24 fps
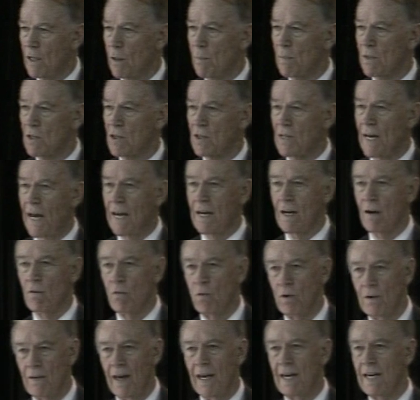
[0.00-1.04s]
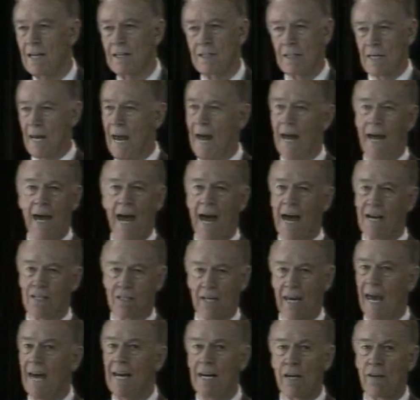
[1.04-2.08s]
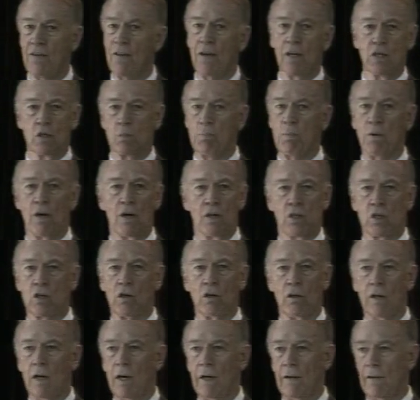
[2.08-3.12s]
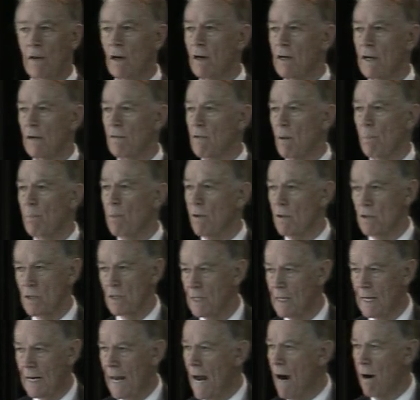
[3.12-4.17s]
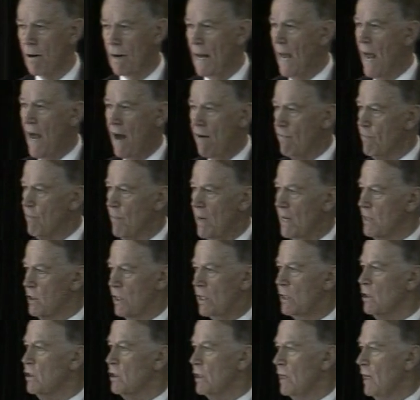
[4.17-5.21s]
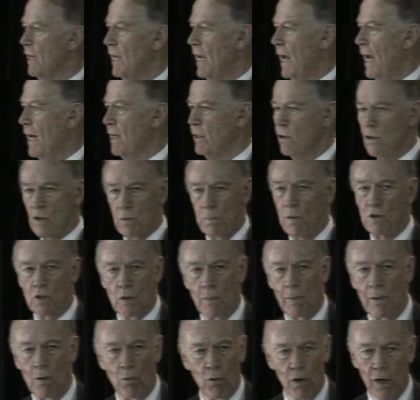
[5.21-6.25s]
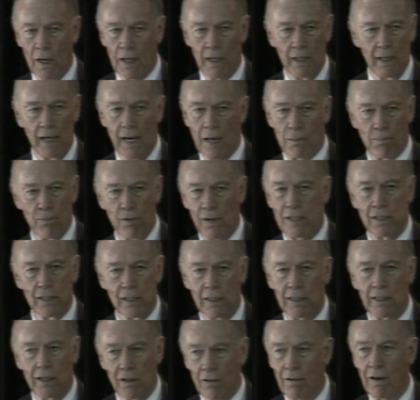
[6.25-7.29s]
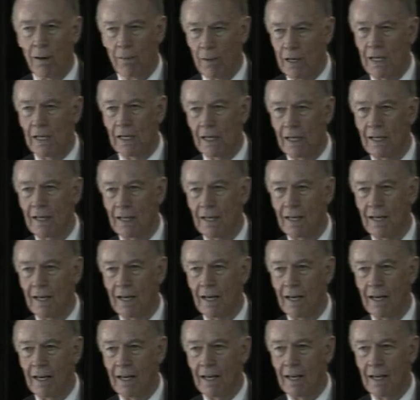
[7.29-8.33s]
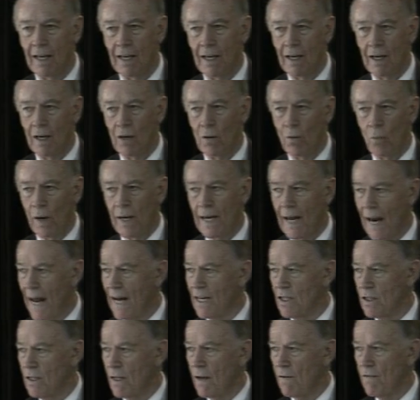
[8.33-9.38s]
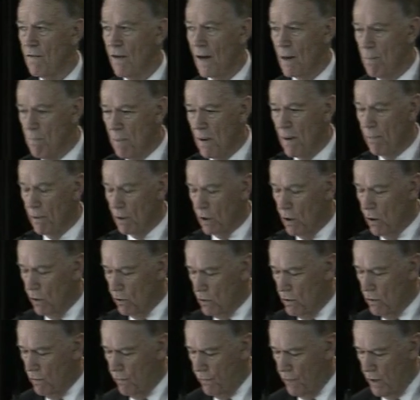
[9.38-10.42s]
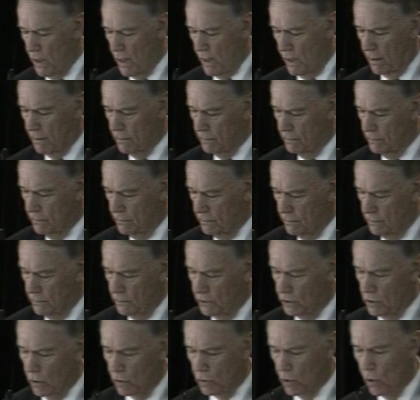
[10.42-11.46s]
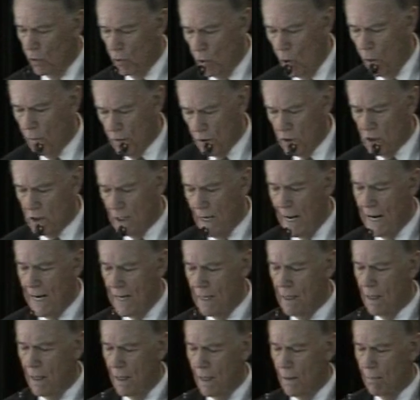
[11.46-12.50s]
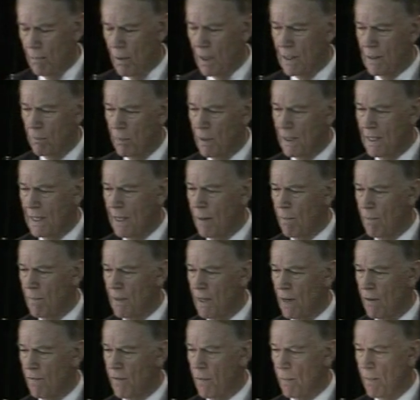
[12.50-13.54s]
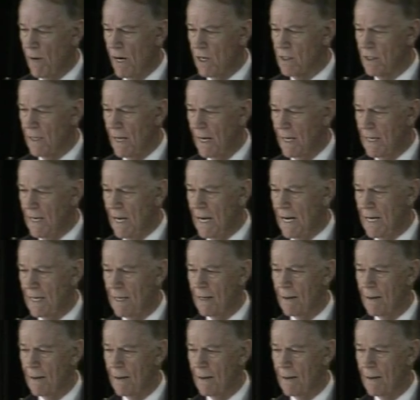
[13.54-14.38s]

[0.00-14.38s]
mistake of when they get to ask anything spiritual, they'll give the person an hour and a half message, and you're supposed to be working, not preaching. You know what I mean? We can actually offend people and go too far. So don't overstate, but give them the information they need.